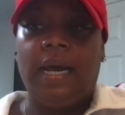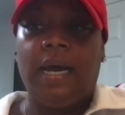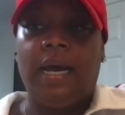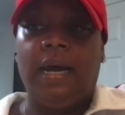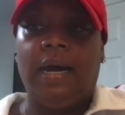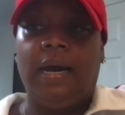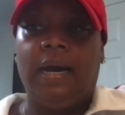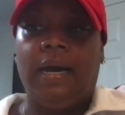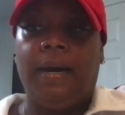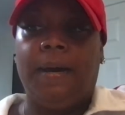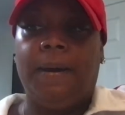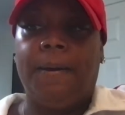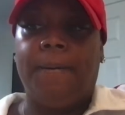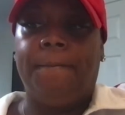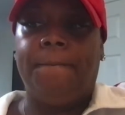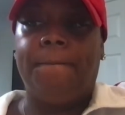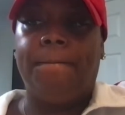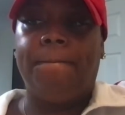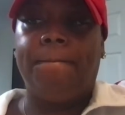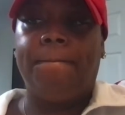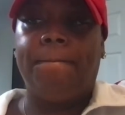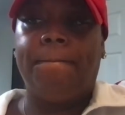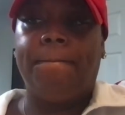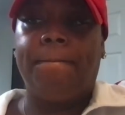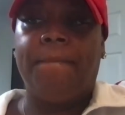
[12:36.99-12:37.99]

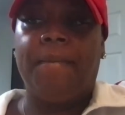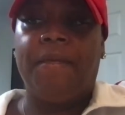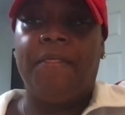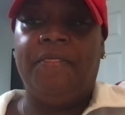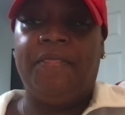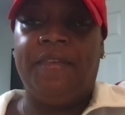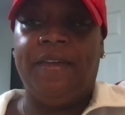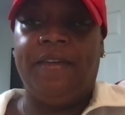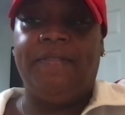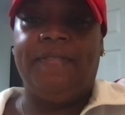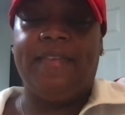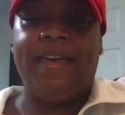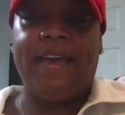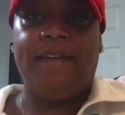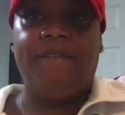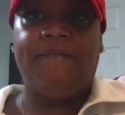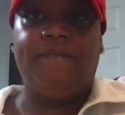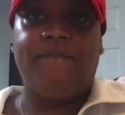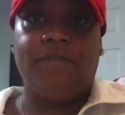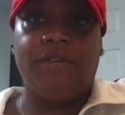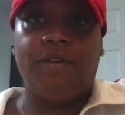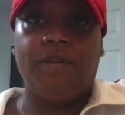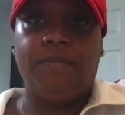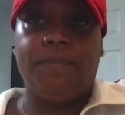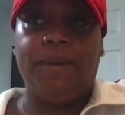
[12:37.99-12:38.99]
than that
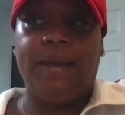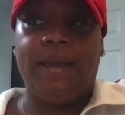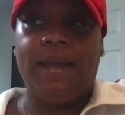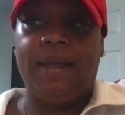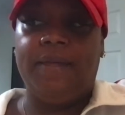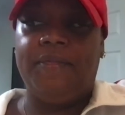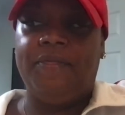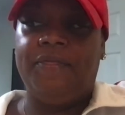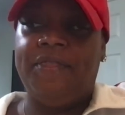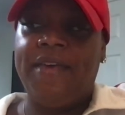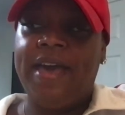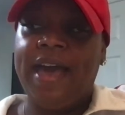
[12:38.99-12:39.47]
footbed.